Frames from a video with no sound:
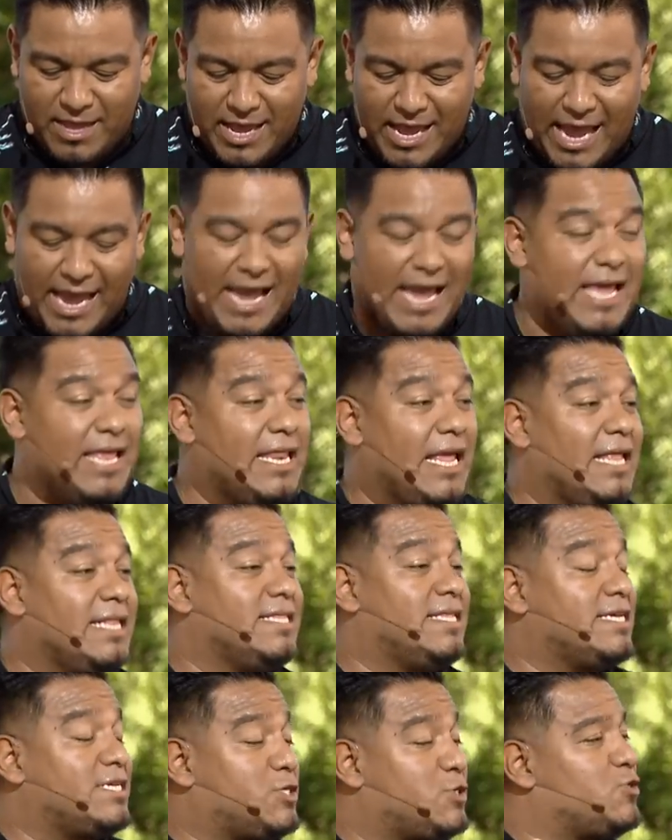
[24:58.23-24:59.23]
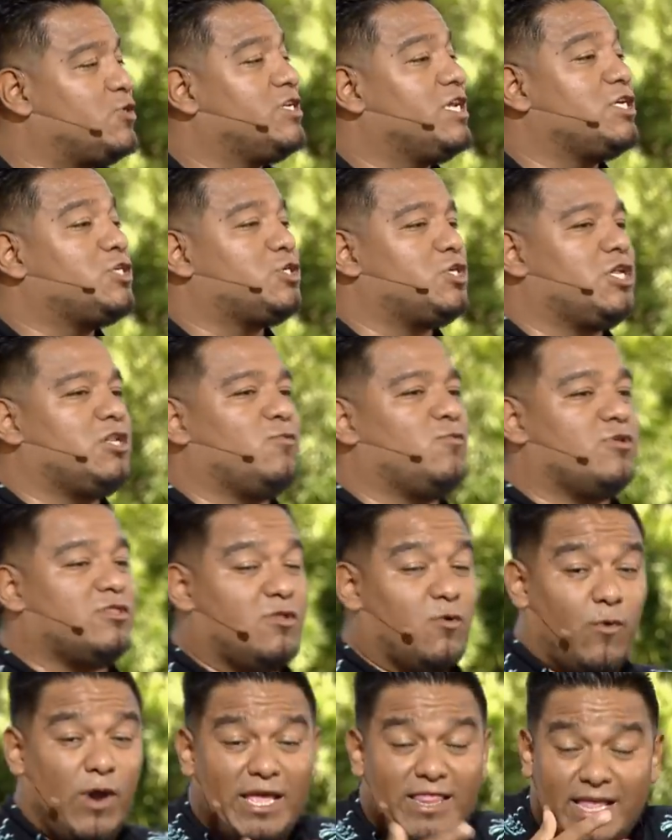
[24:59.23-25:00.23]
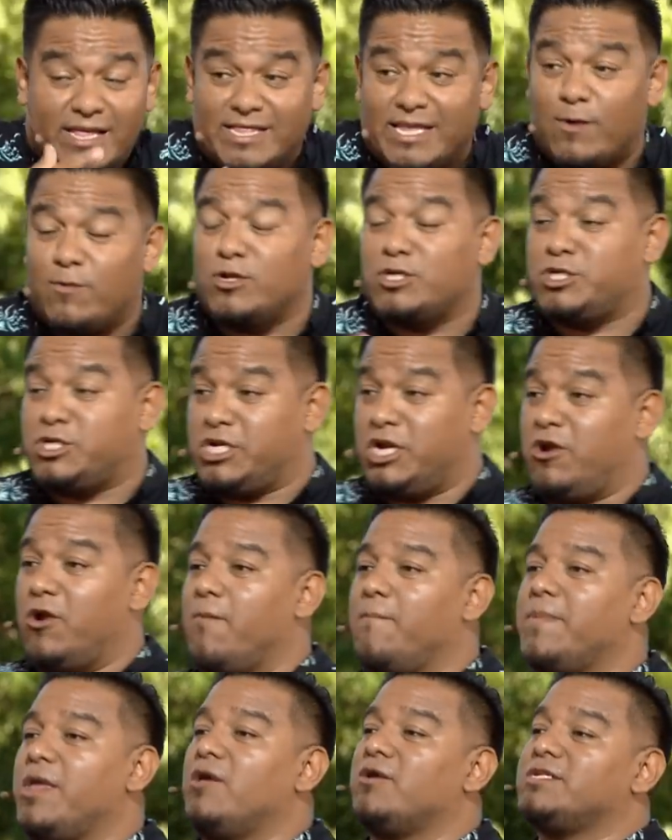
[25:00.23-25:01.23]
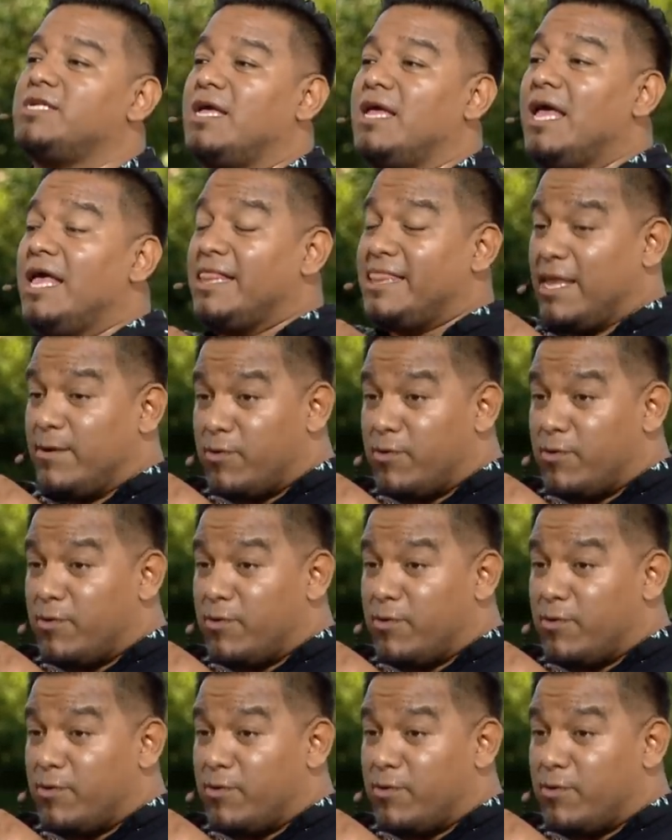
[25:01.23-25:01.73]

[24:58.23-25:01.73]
And this tradition, with the way that they would share a meal, is that they